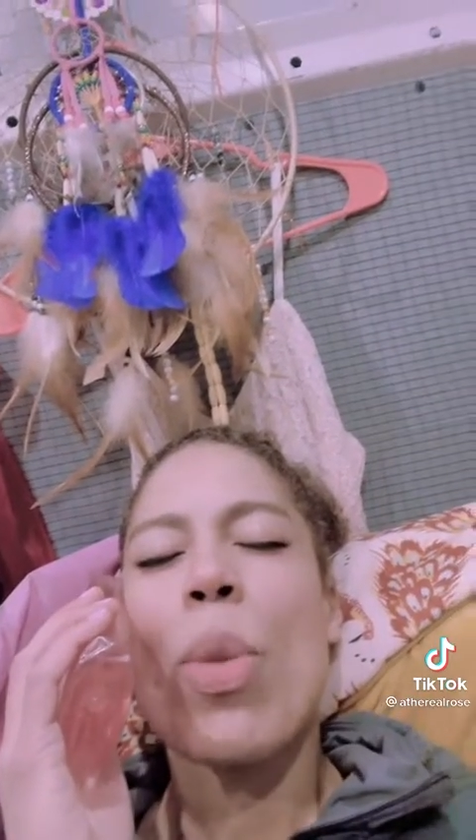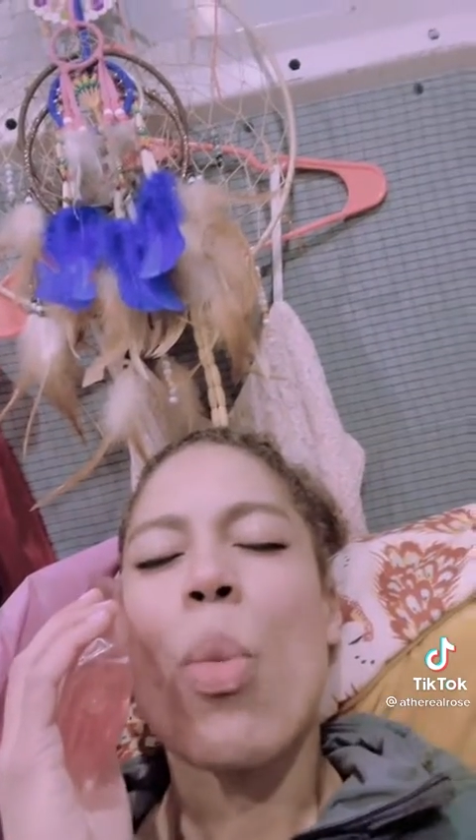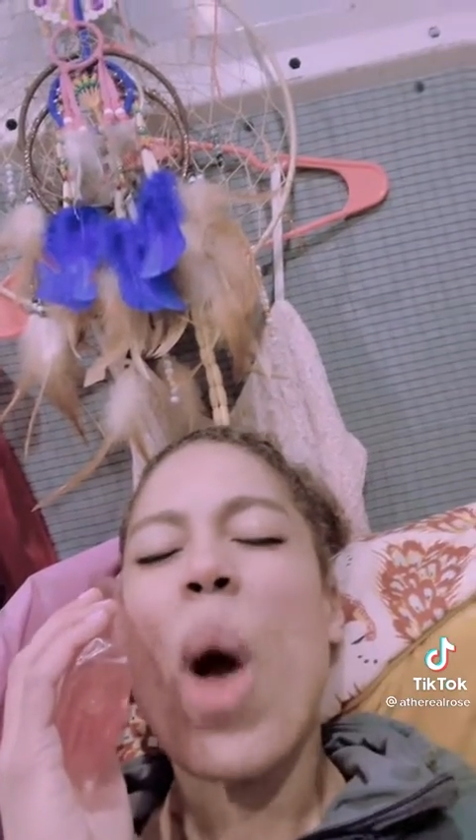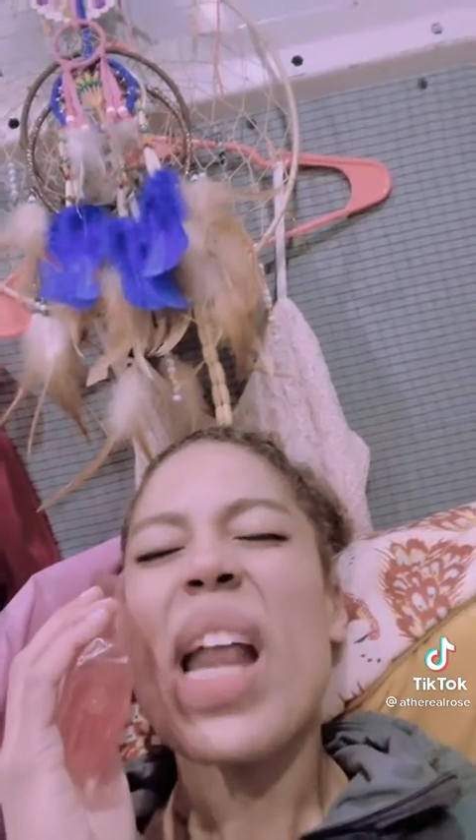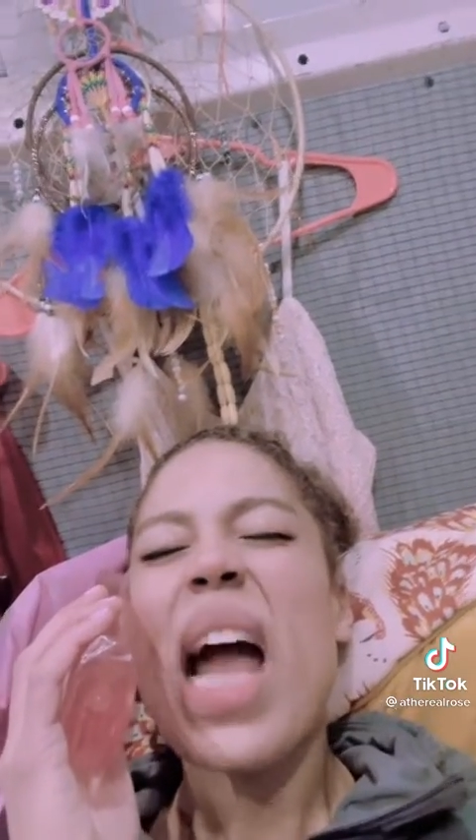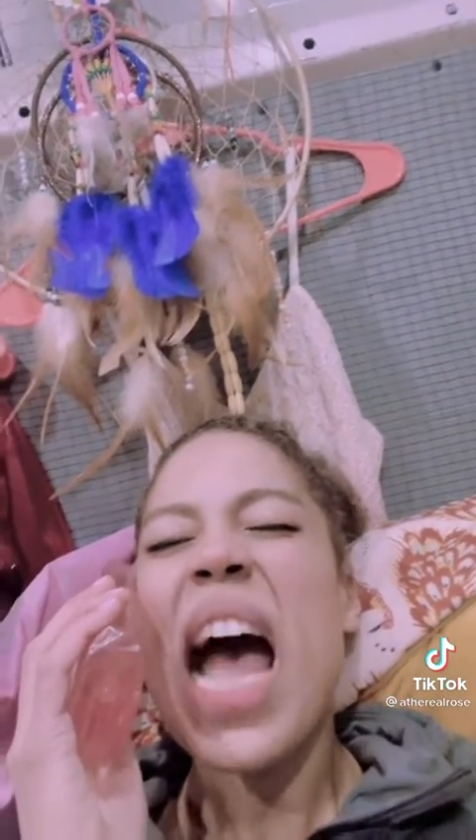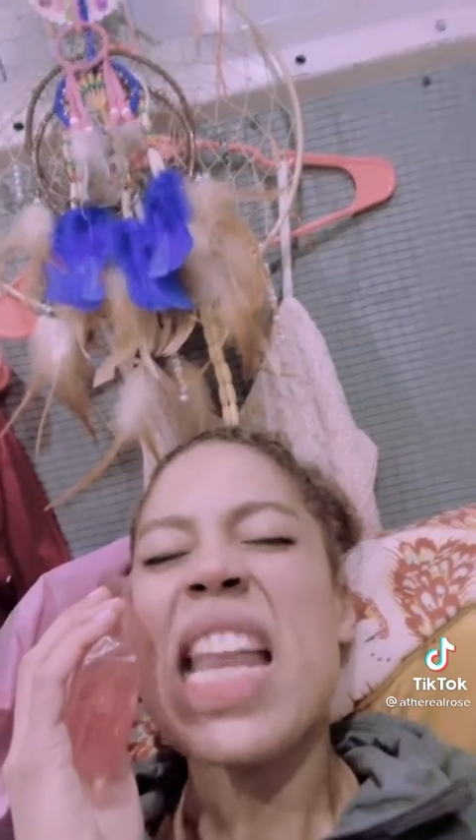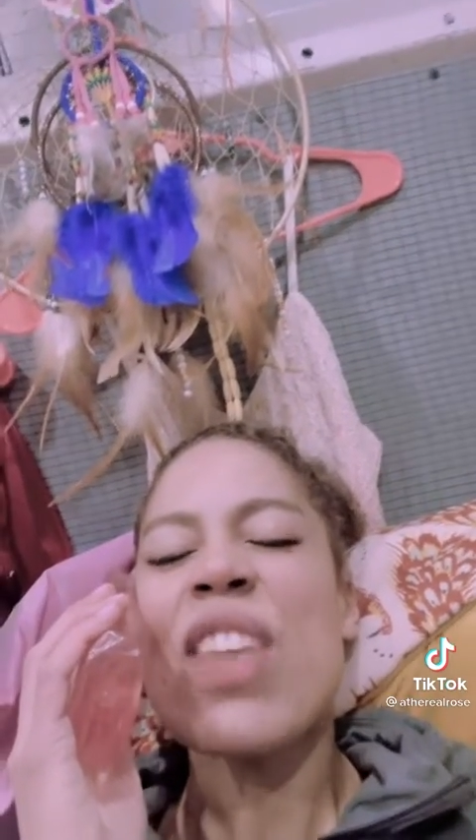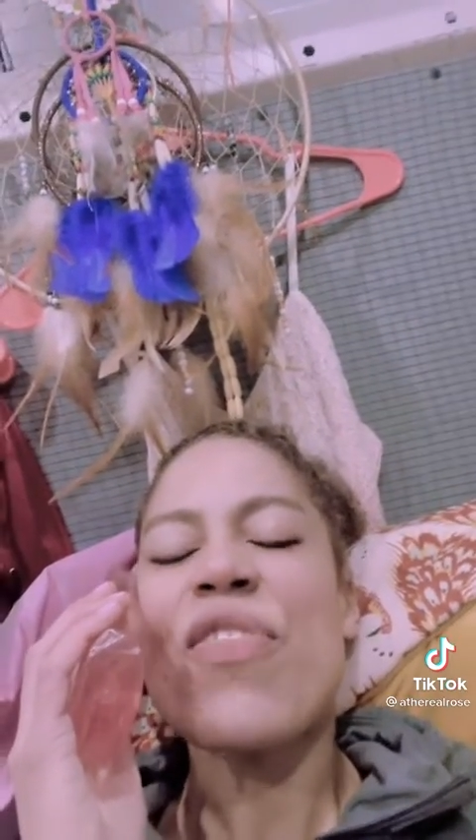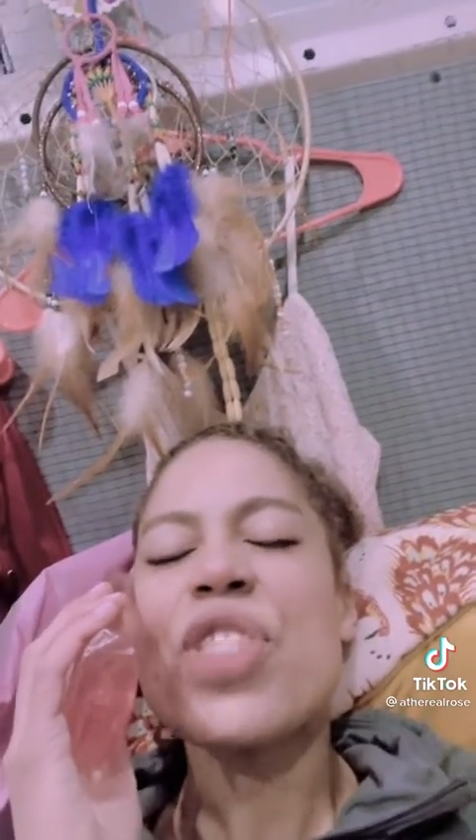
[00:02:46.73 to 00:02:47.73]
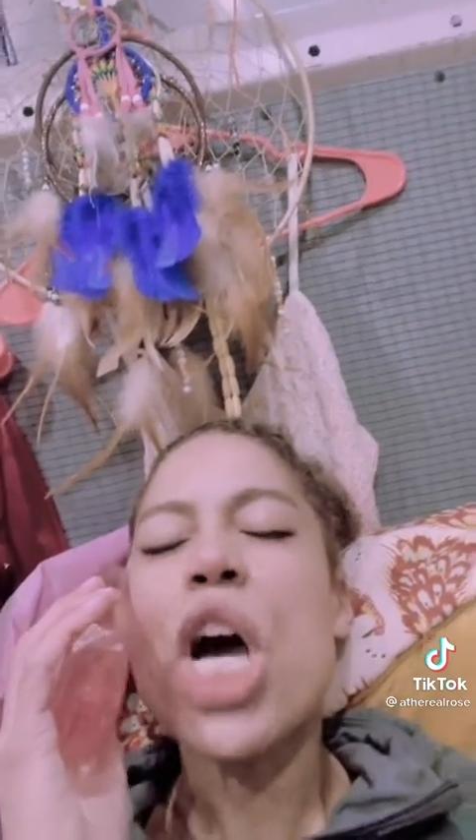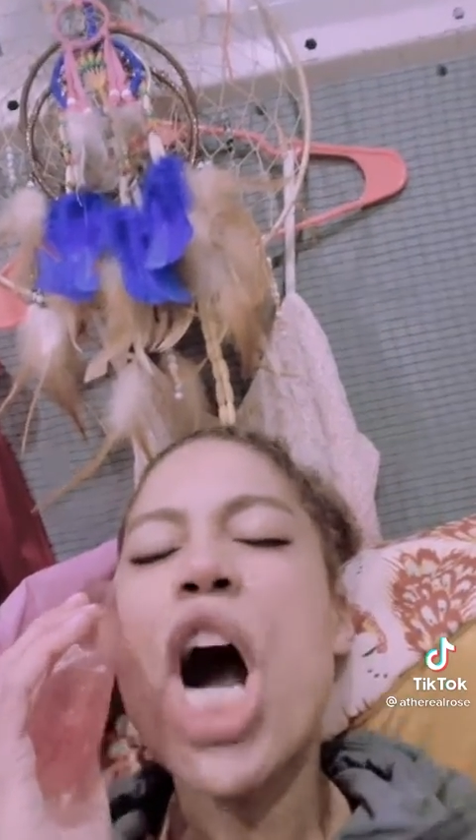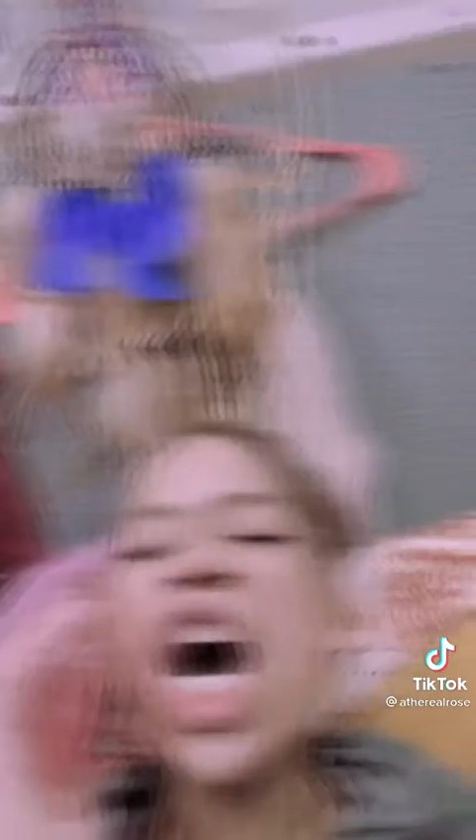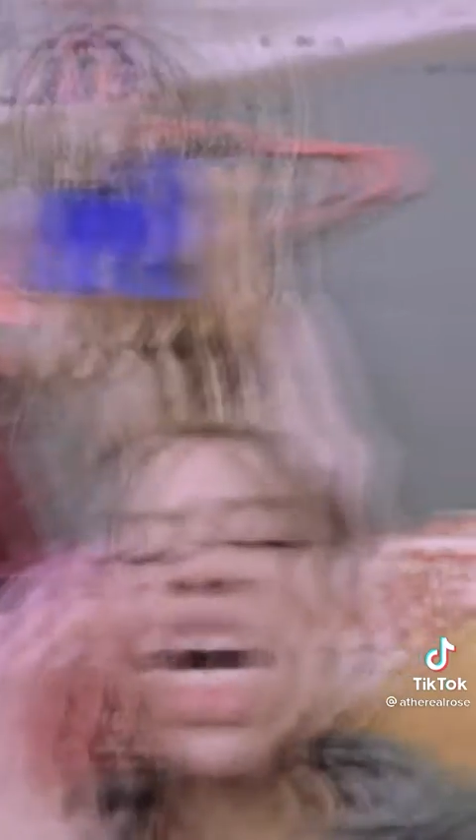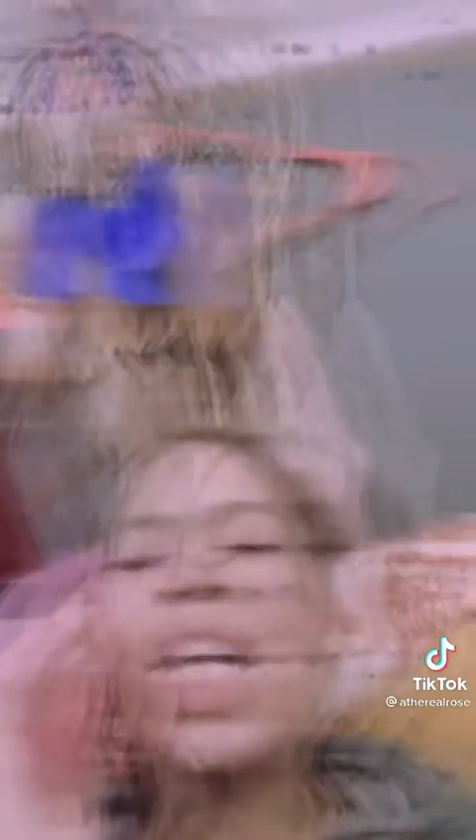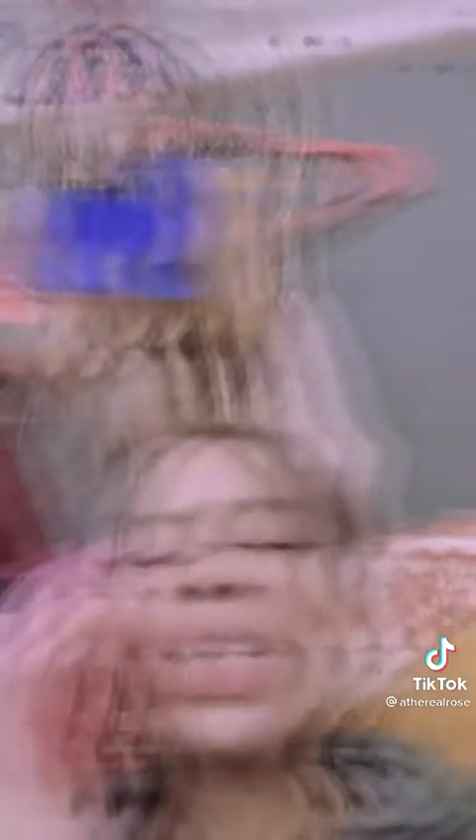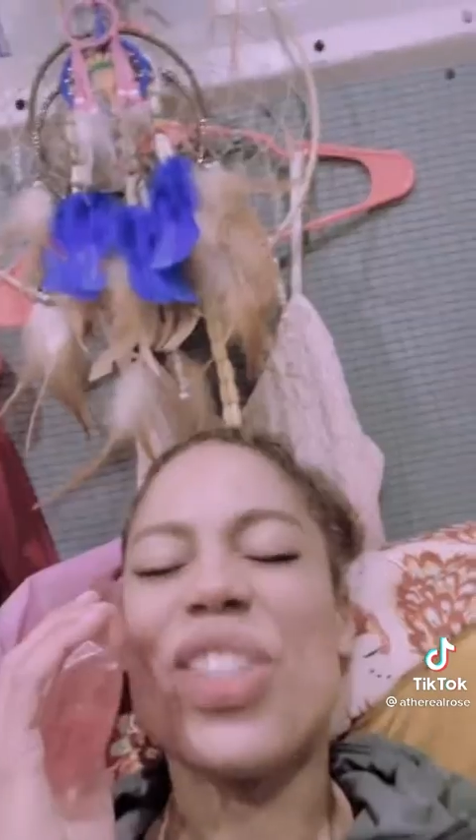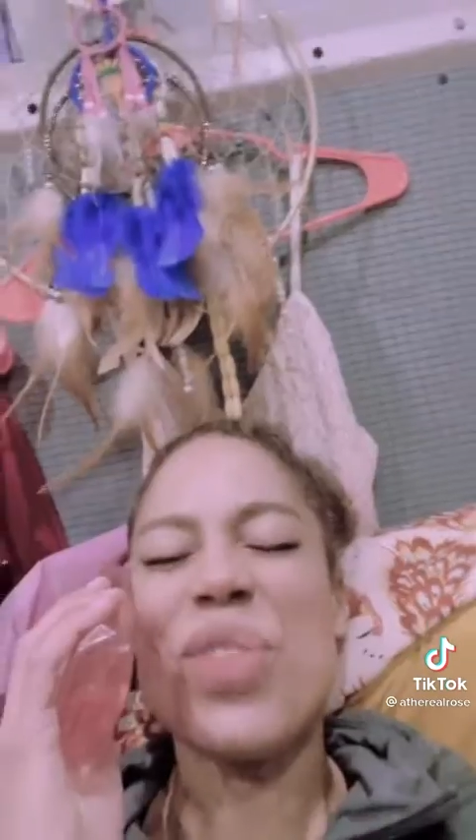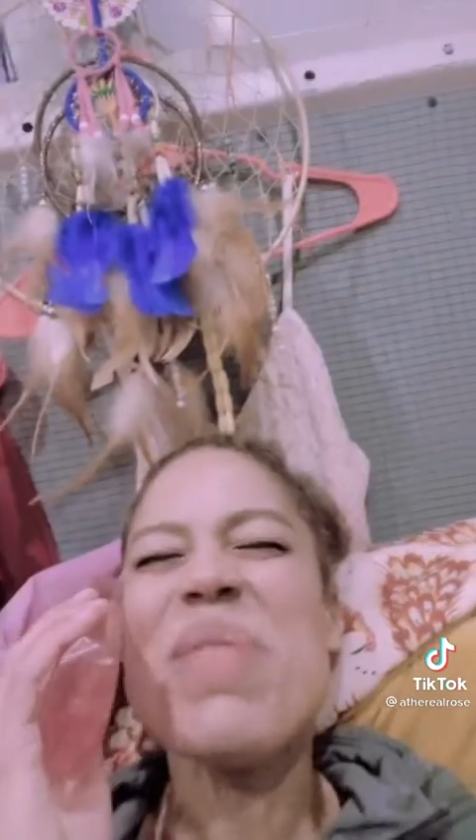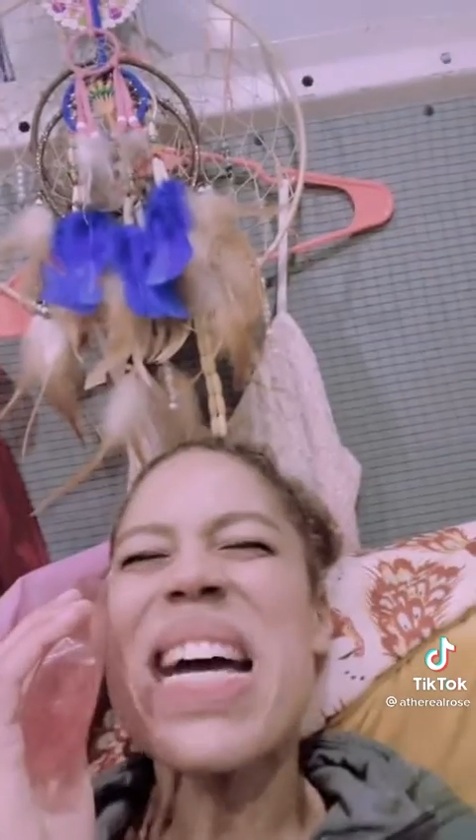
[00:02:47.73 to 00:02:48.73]
what kind of dog
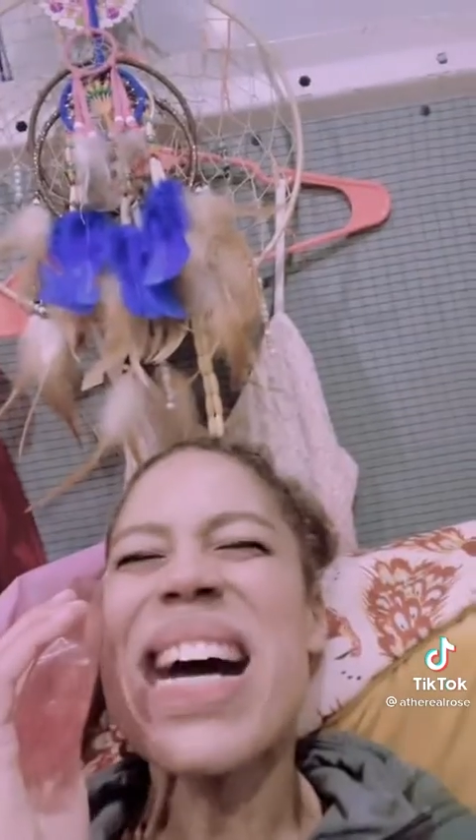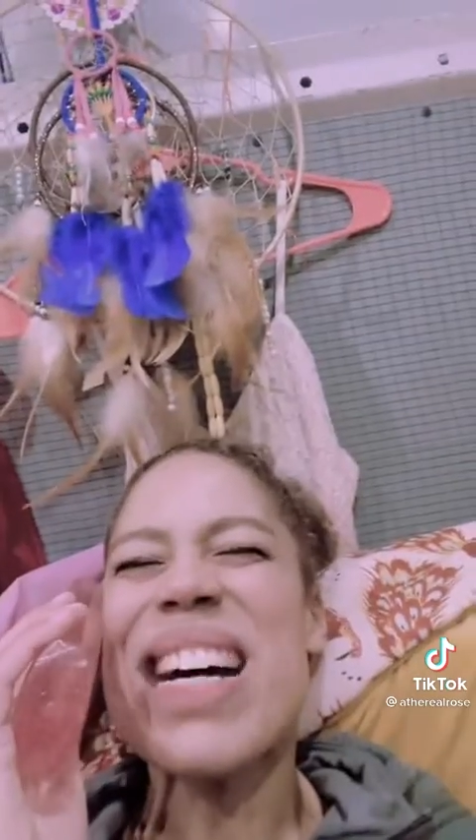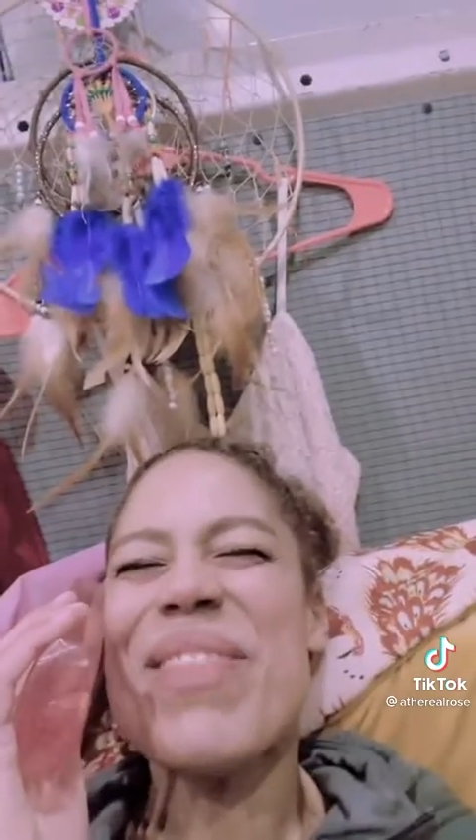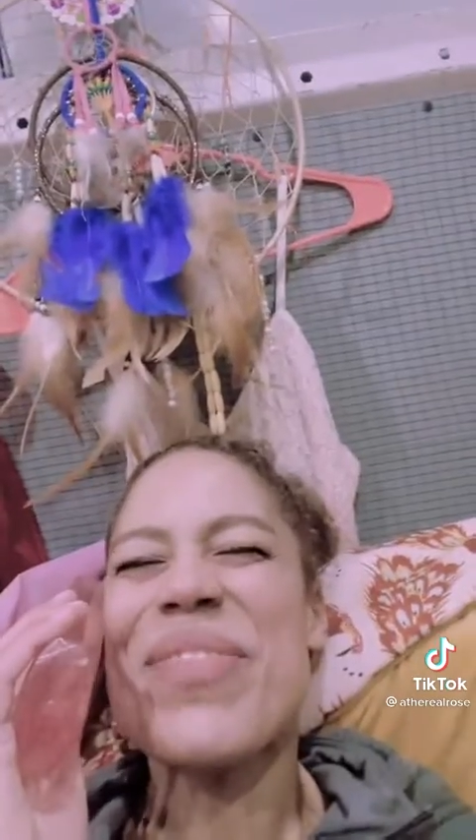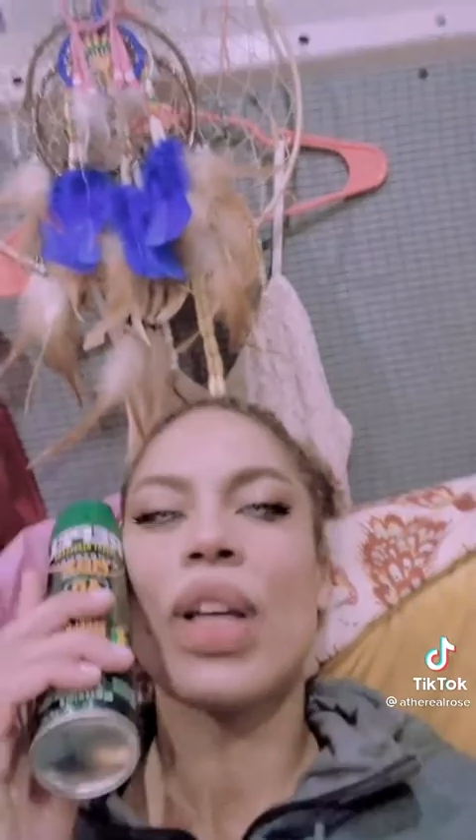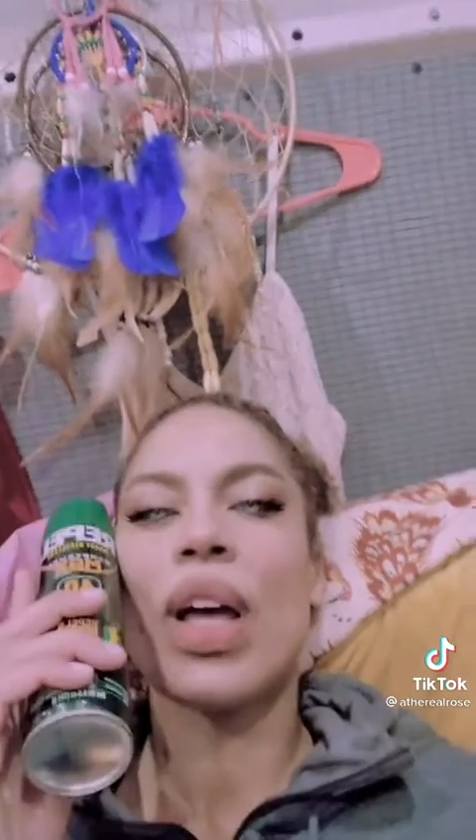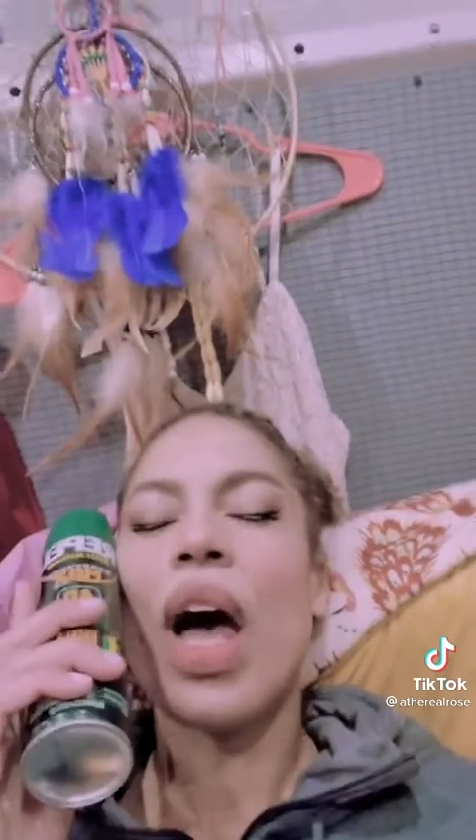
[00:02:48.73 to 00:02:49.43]
do you have?